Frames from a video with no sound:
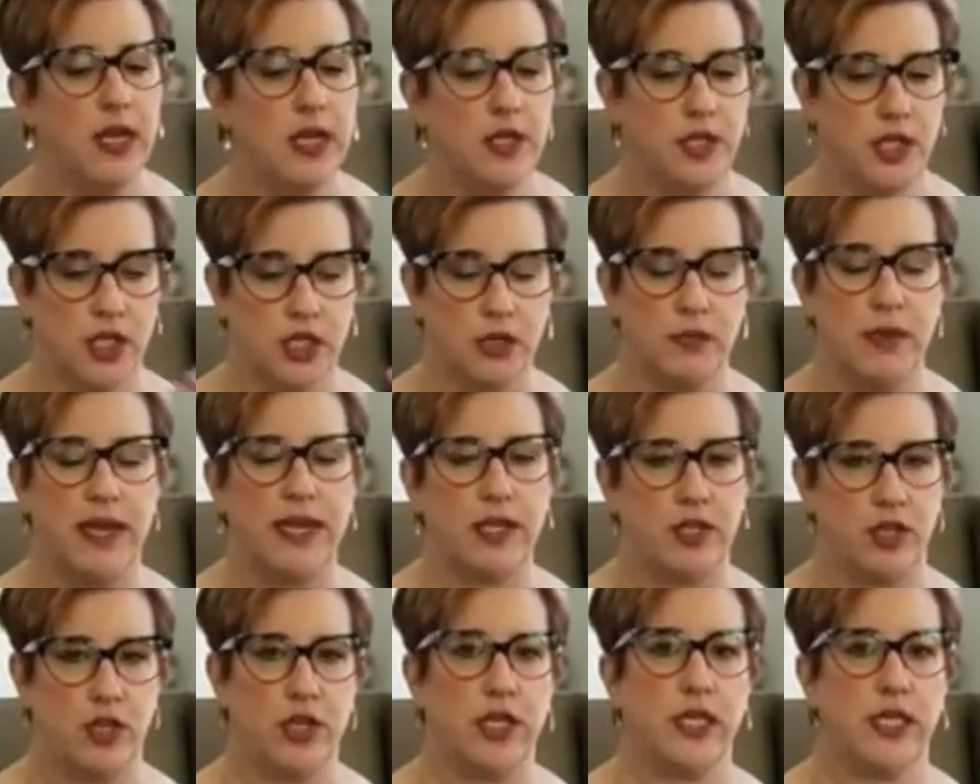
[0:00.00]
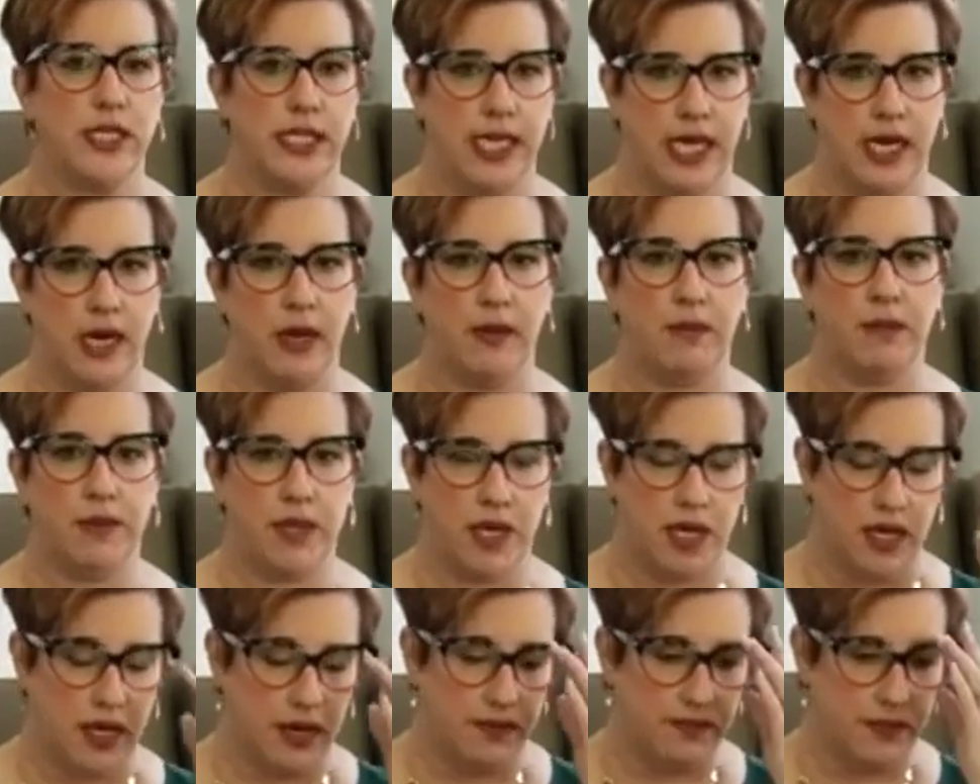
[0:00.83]
Just make sure you set up
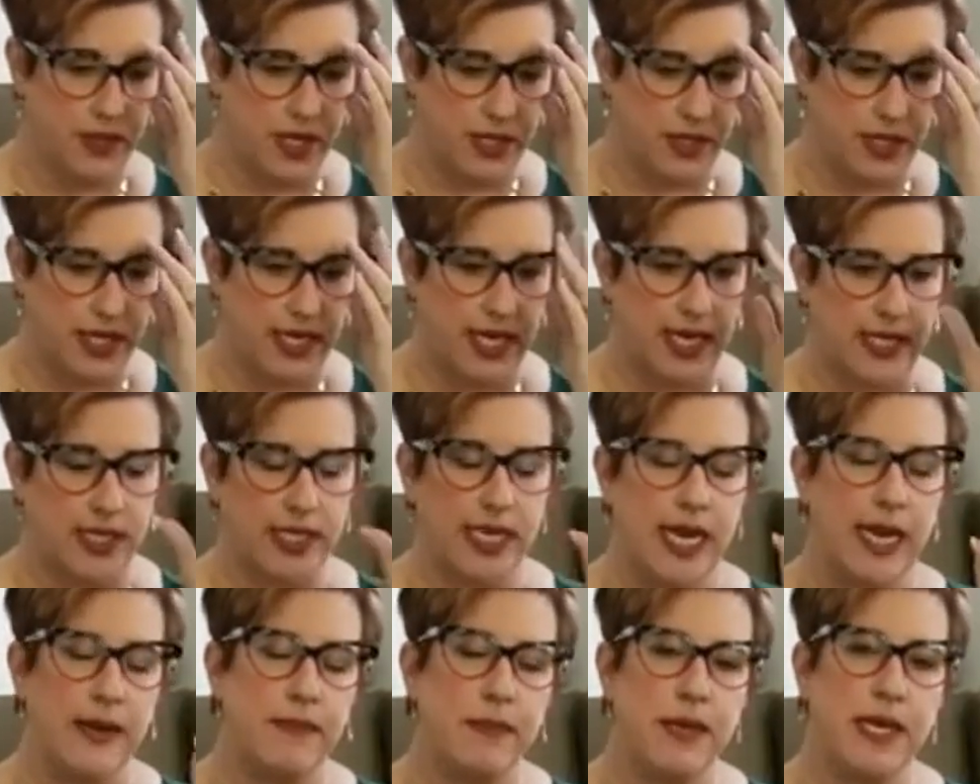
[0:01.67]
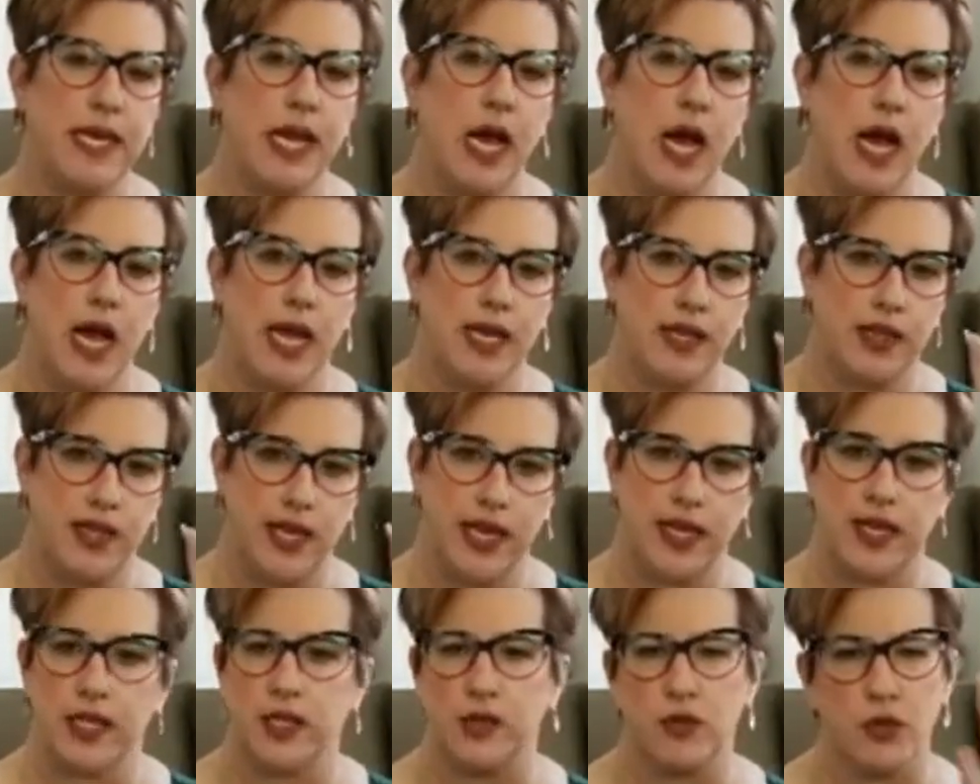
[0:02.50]
it's an API
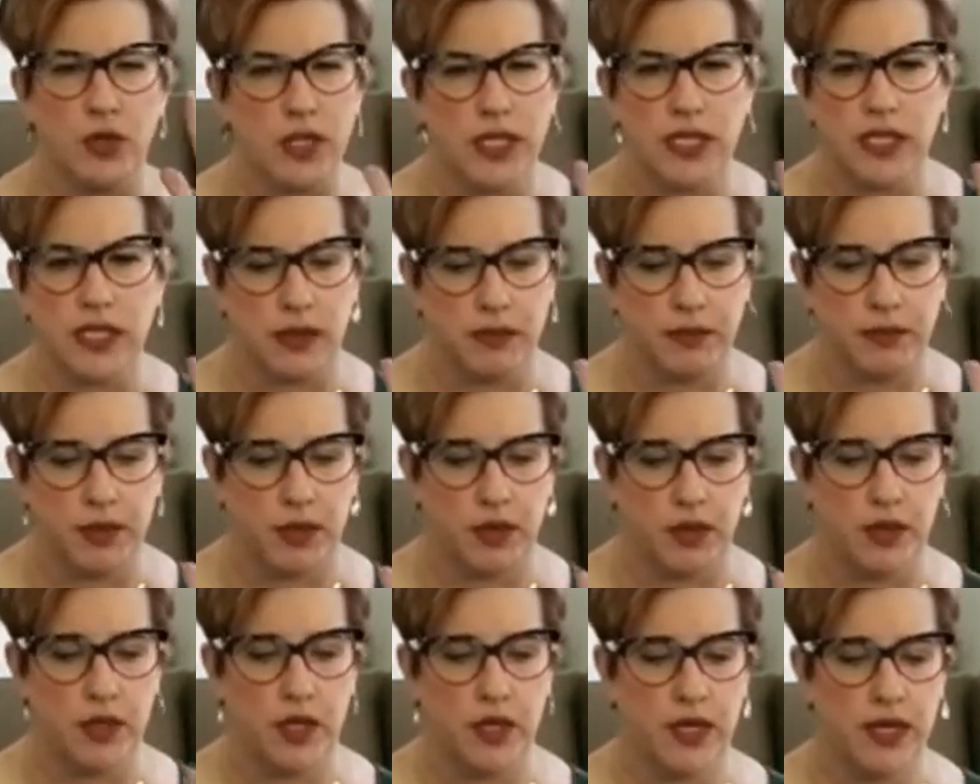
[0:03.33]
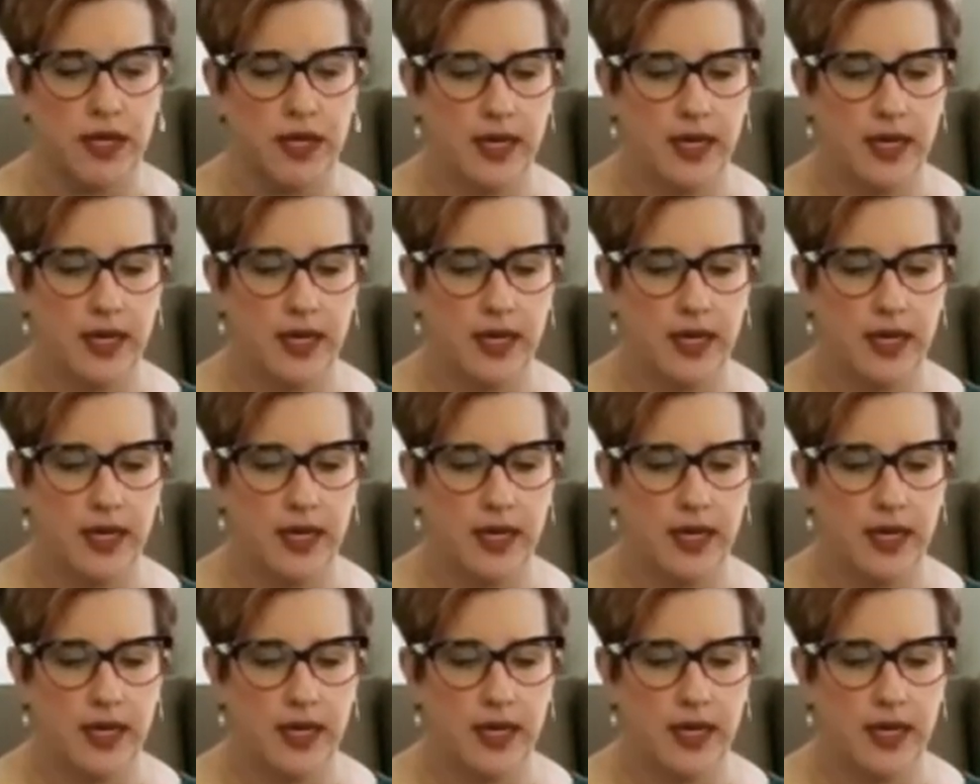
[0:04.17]
thing. It's really simple.